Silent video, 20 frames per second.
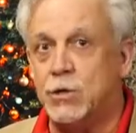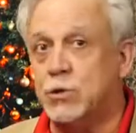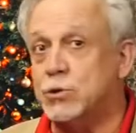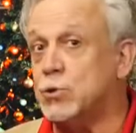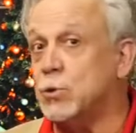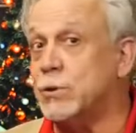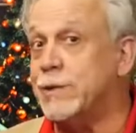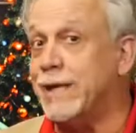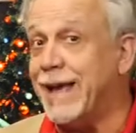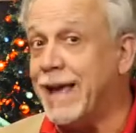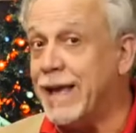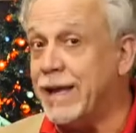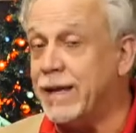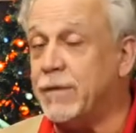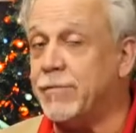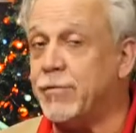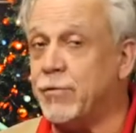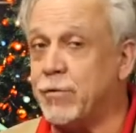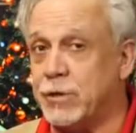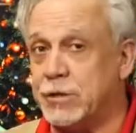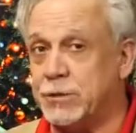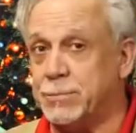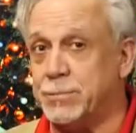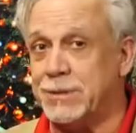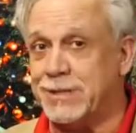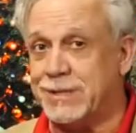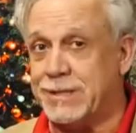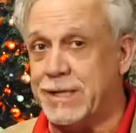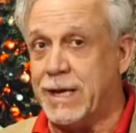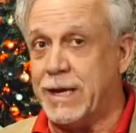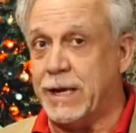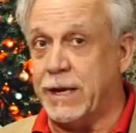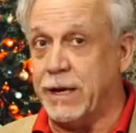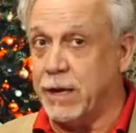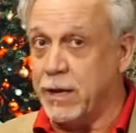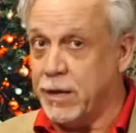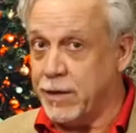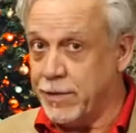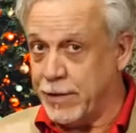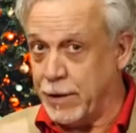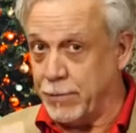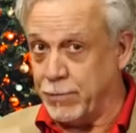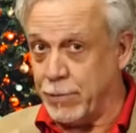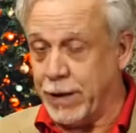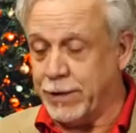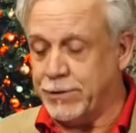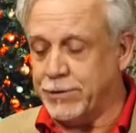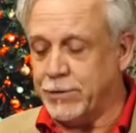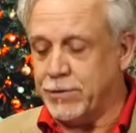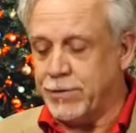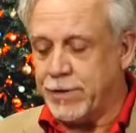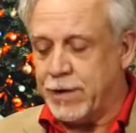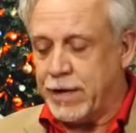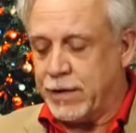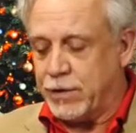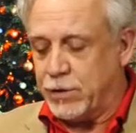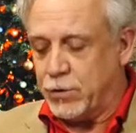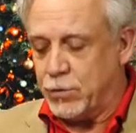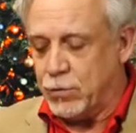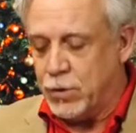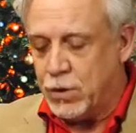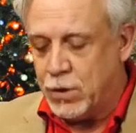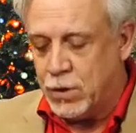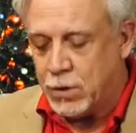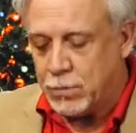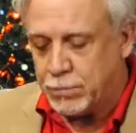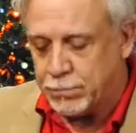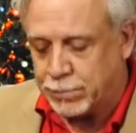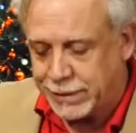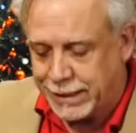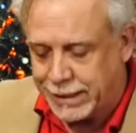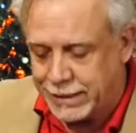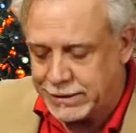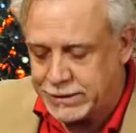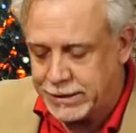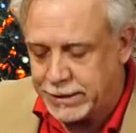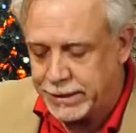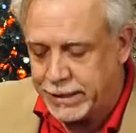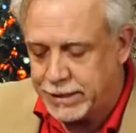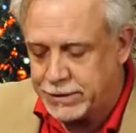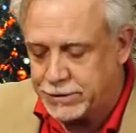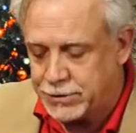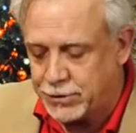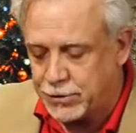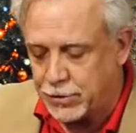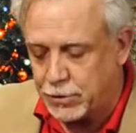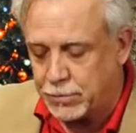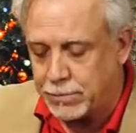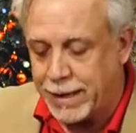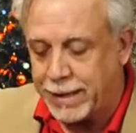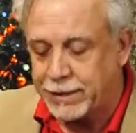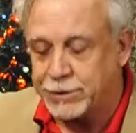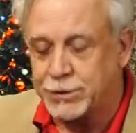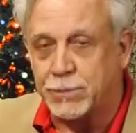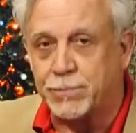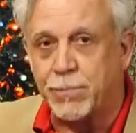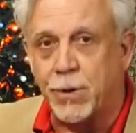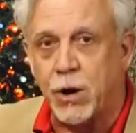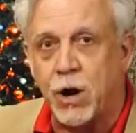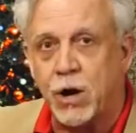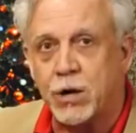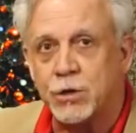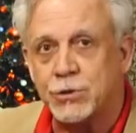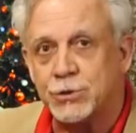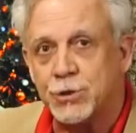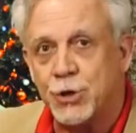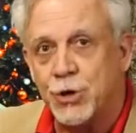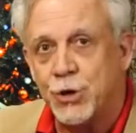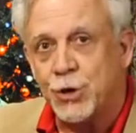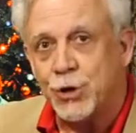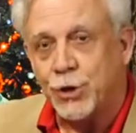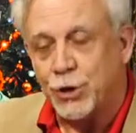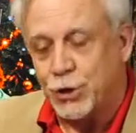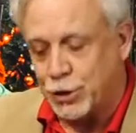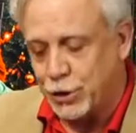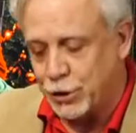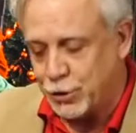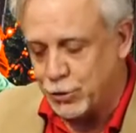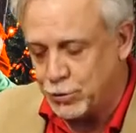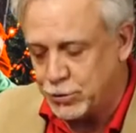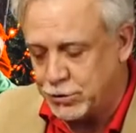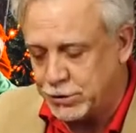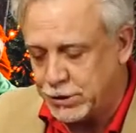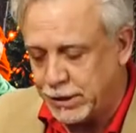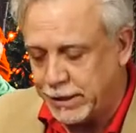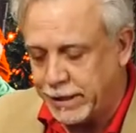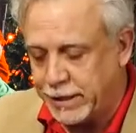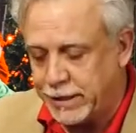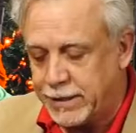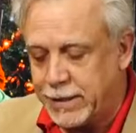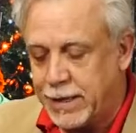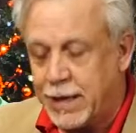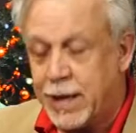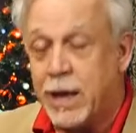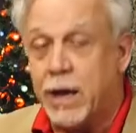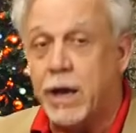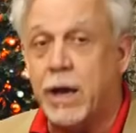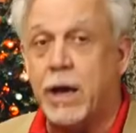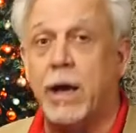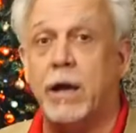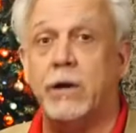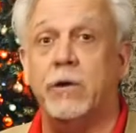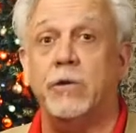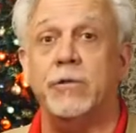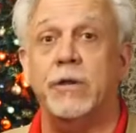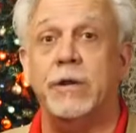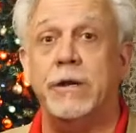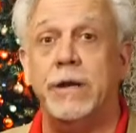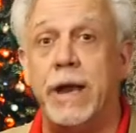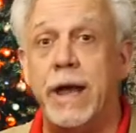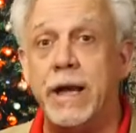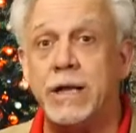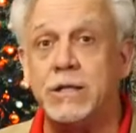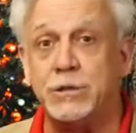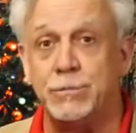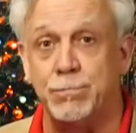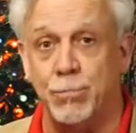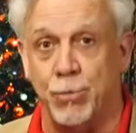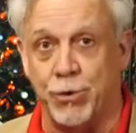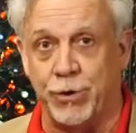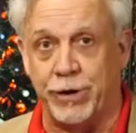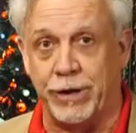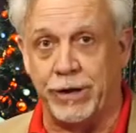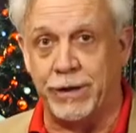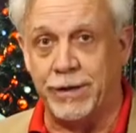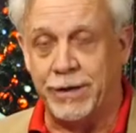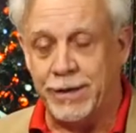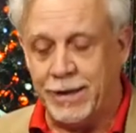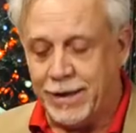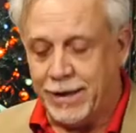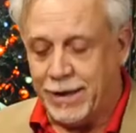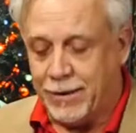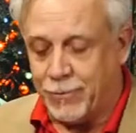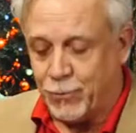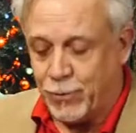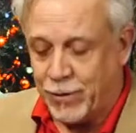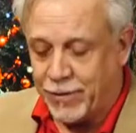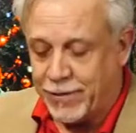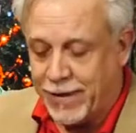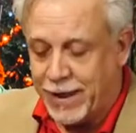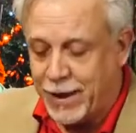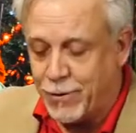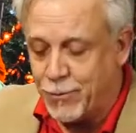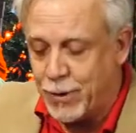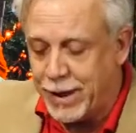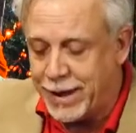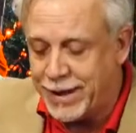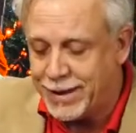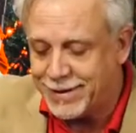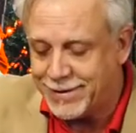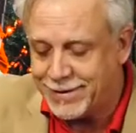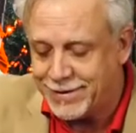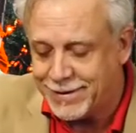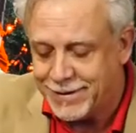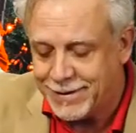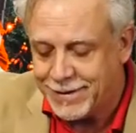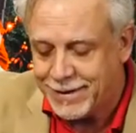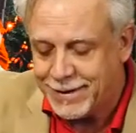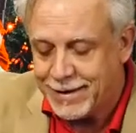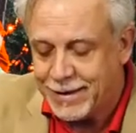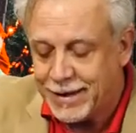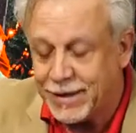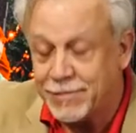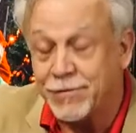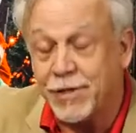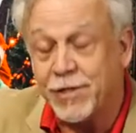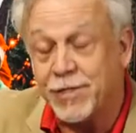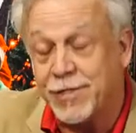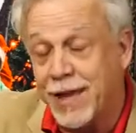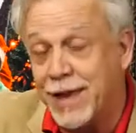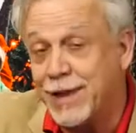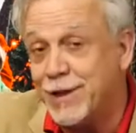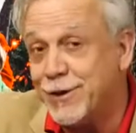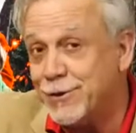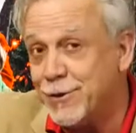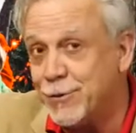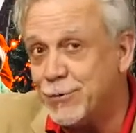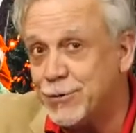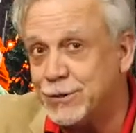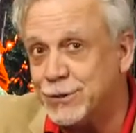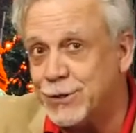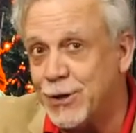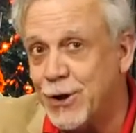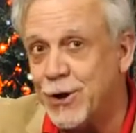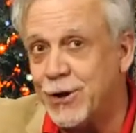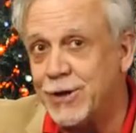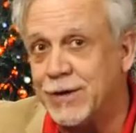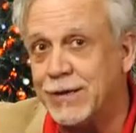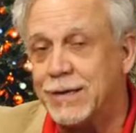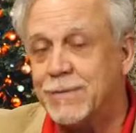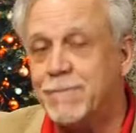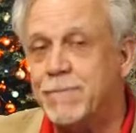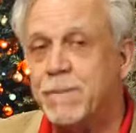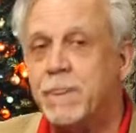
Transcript: So at the end of Christmas Day, they write their thank you, place it into their magic box, close the lid, and on the next morning, when they wake, if the thank you note is gone,